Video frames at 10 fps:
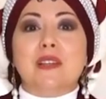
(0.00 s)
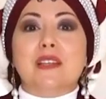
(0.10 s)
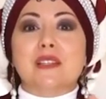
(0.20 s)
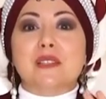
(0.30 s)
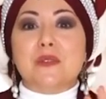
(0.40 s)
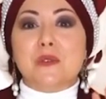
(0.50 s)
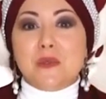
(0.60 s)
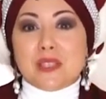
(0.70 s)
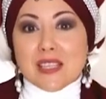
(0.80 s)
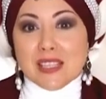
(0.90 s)
and
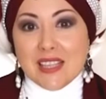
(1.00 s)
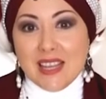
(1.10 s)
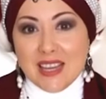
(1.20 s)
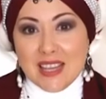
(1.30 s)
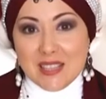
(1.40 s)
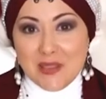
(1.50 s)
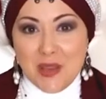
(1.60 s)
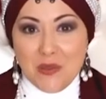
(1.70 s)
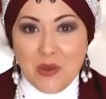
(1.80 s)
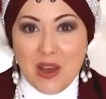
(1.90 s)
touch the
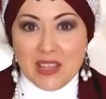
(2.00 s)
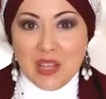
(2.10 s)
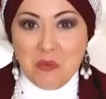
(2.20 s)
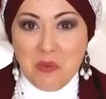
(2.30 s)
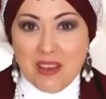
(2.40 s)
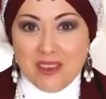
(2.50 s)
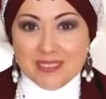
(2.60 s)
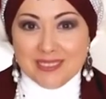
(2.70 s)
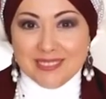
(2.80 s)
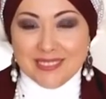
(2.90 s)
energy of
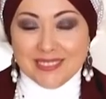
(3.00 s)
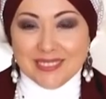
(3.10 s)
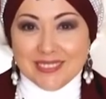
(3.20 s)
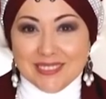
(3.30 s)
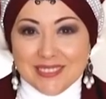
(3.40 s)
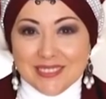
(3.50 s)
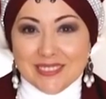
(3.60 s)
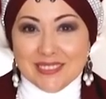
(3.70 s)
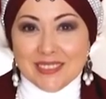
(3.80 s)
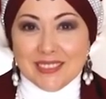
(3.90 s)
her
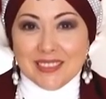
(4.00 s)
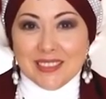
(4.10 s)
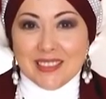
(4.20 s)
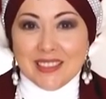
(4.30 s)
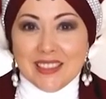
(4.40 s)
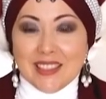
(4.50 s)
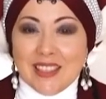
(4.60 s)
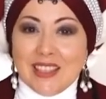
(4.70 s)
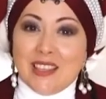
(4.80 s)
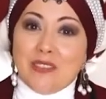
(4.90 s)
Anome. And
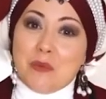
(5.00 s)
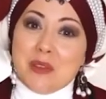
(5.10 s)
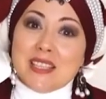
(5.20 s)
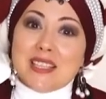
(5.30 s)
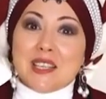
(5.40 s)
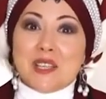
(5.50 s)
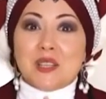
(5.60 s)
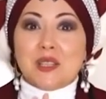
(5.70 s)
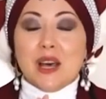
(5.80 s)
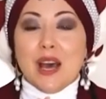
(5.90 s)
I
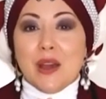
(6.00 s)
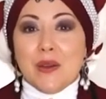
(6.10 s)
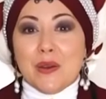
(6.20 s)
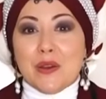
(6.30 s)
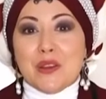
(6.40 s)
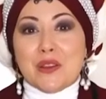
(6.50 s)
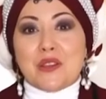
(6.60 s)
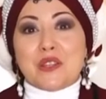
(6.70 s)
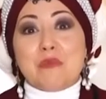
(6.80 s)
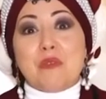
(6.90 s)
sincerely wish you
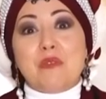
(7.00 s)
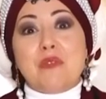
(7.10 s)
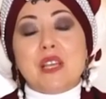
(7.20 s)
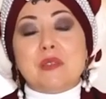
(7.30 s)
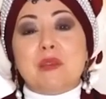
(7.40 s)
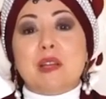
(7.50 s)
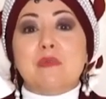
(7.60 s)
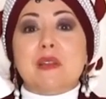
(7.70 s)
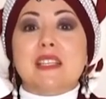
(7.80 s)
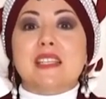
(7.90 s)
can go through the
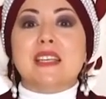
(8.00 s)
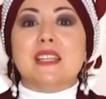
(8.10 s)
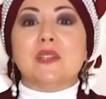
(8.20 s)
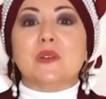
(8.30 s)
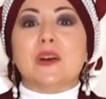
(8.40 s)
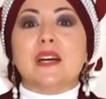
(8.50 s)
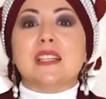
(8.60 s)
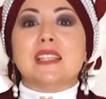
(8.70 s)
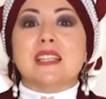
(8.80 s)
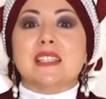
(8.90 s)
ritual
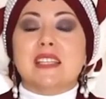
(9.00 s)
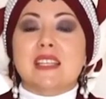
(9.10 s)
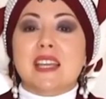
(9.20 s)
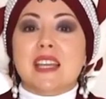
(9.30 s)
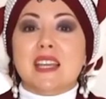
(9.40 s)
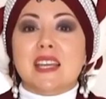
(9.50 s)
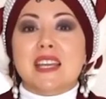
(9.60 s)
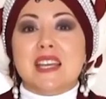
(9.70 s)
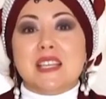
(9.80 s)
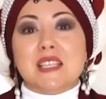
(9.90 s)
of merging
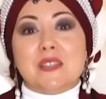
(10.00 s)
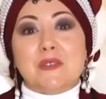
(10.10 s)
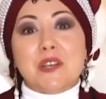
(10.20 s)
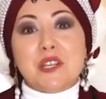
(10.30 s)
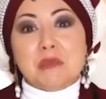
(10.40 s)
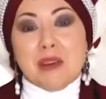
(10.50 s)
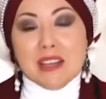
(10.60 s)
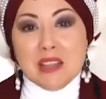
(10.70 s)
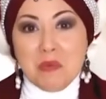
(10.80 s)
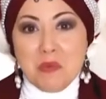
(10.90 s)
with your
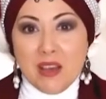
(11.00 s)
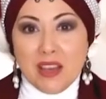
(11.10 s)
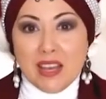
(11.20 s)
Anome